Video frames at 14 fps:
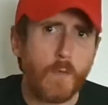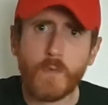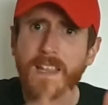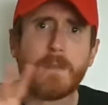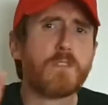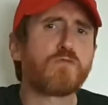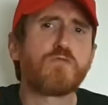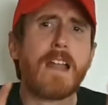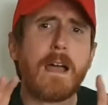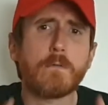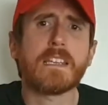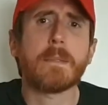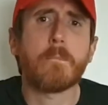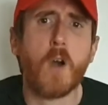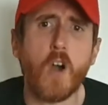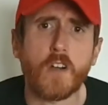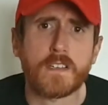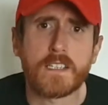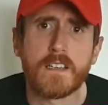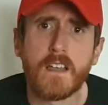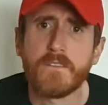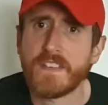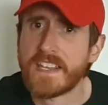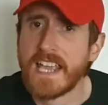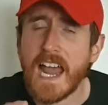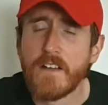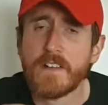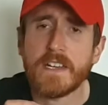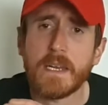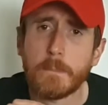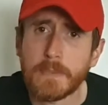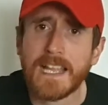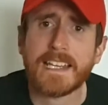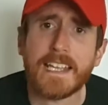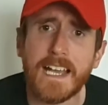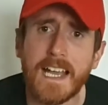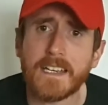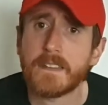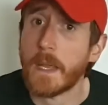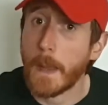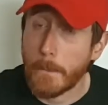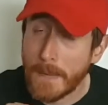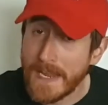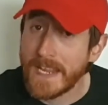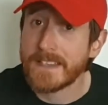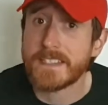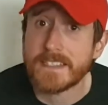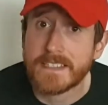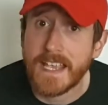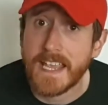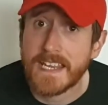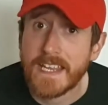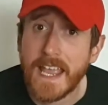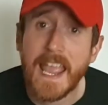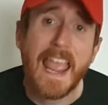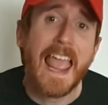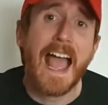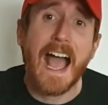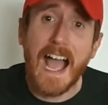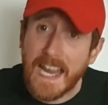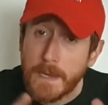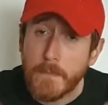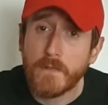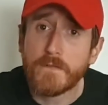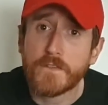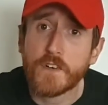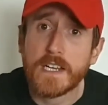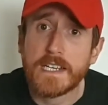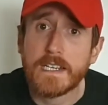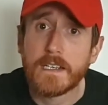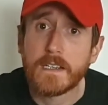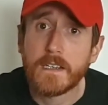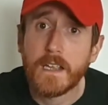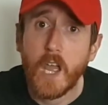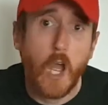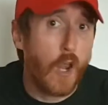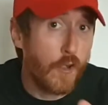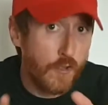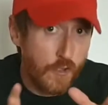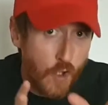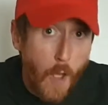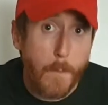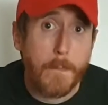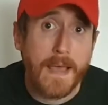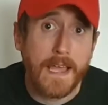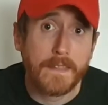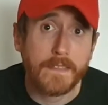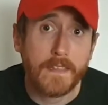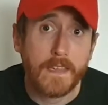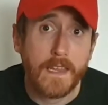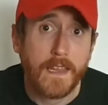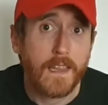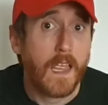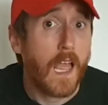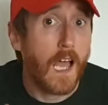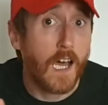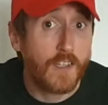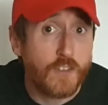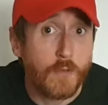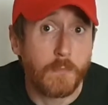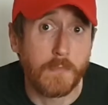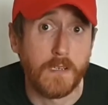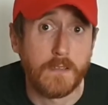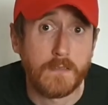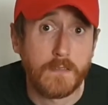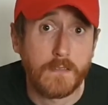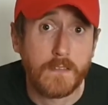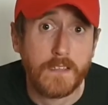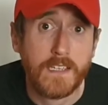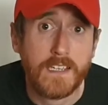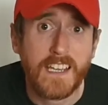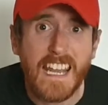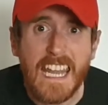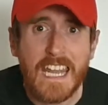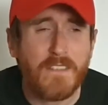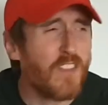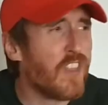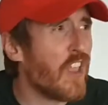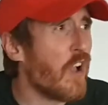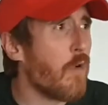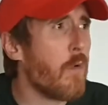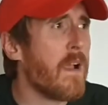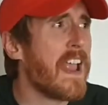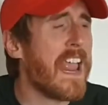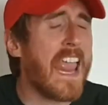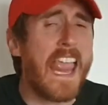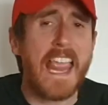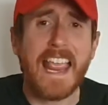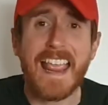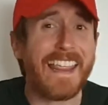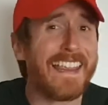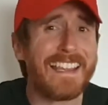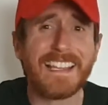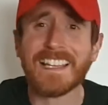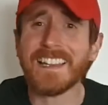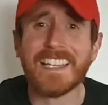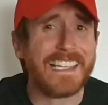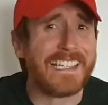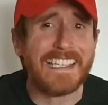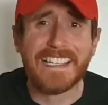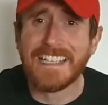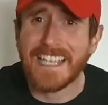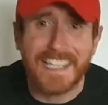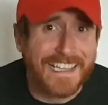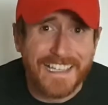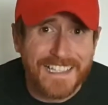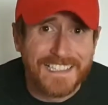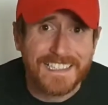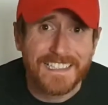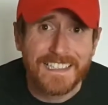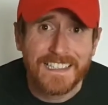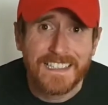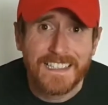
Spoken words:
well, he was roundly mocked for carrying a placard that appeared to say, "I am a free, not man, a number." Even though it clearly didn't.